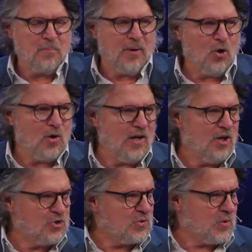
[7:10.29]

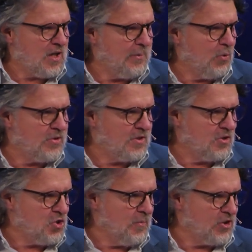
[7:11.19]
parallels coming with
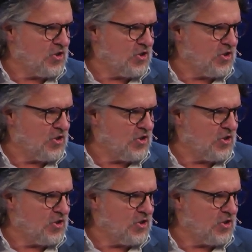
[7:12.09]
too much